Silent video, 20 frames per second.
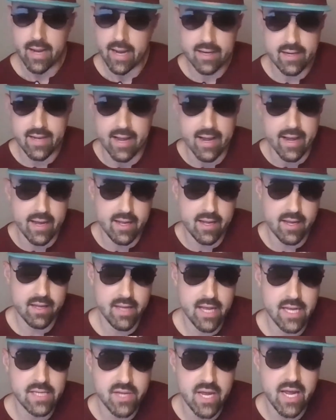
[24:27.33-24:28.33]
Yeah, and
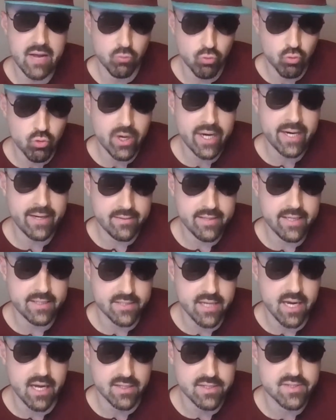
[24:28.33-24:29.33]
it really
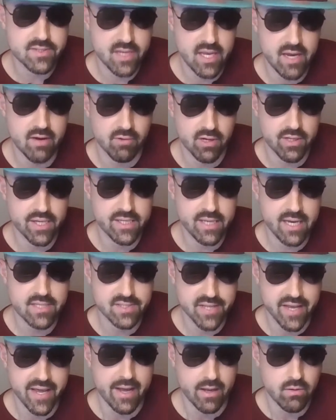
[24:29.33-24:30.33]
does
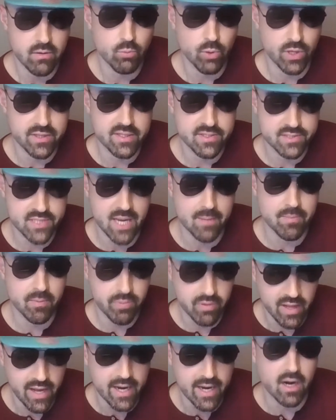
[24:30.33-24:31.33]
hit with this type of
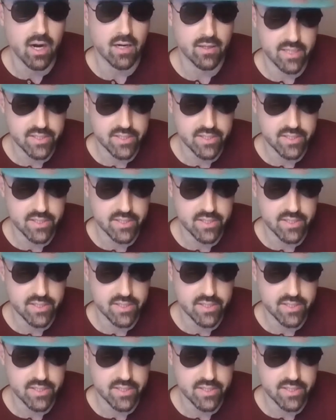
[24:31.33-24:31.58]
player in